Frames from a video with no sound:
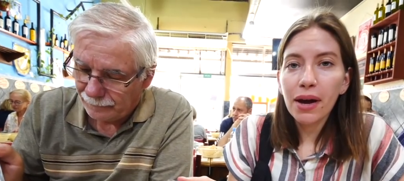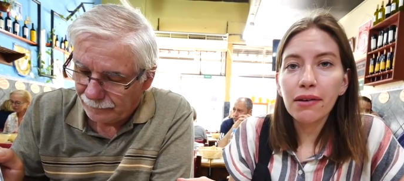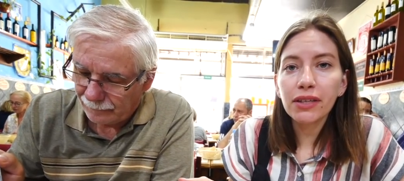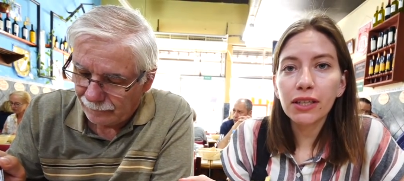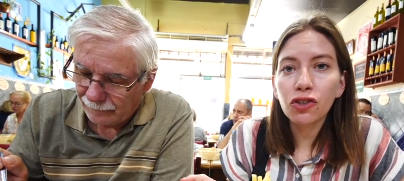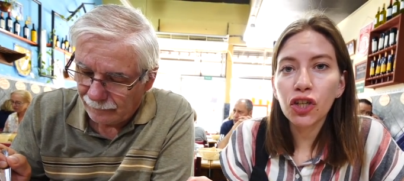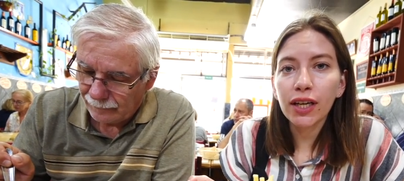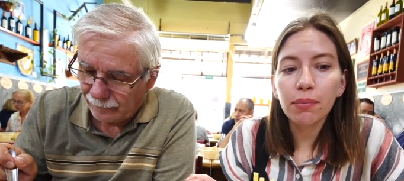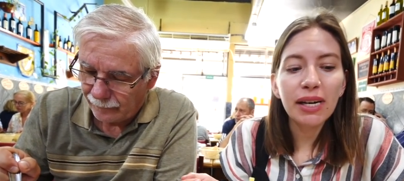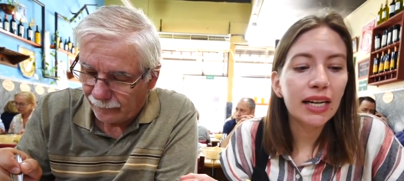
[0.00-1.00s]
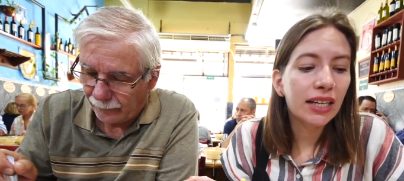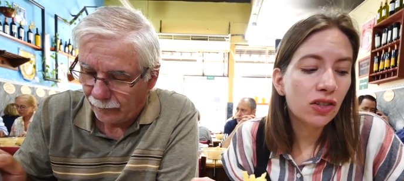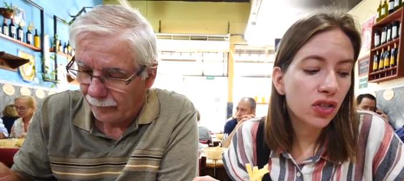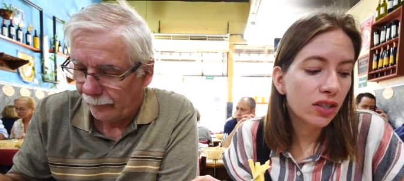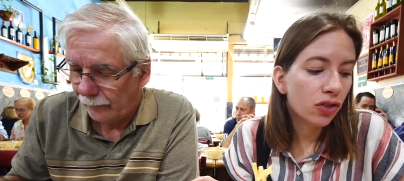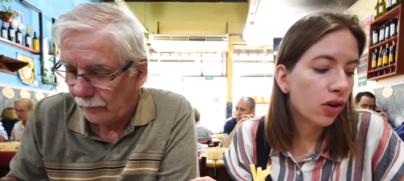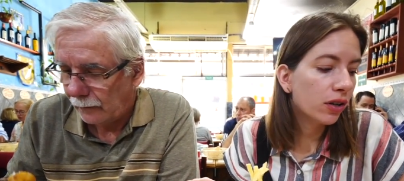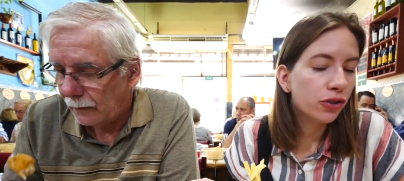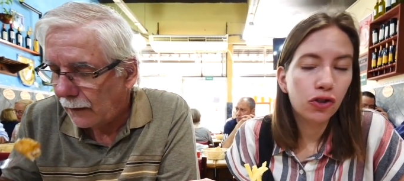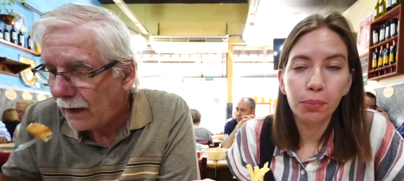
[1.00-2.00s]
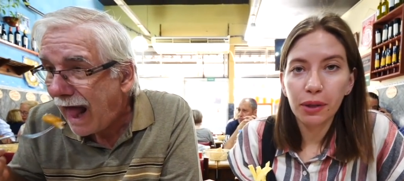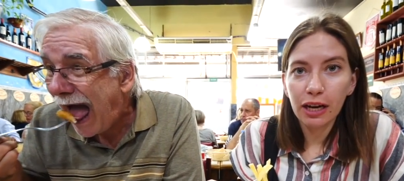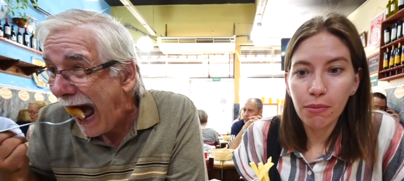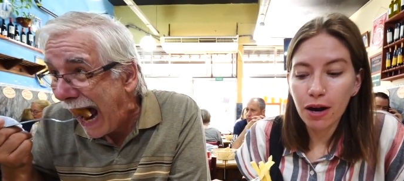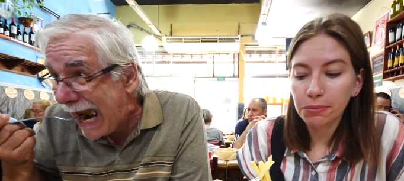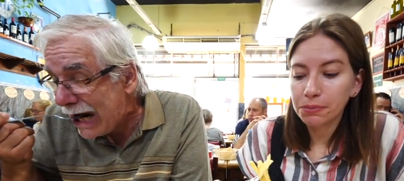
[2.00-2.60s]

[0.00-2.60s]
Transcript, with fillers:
Speaker 1: having a chicken milanesa. It's called suprema.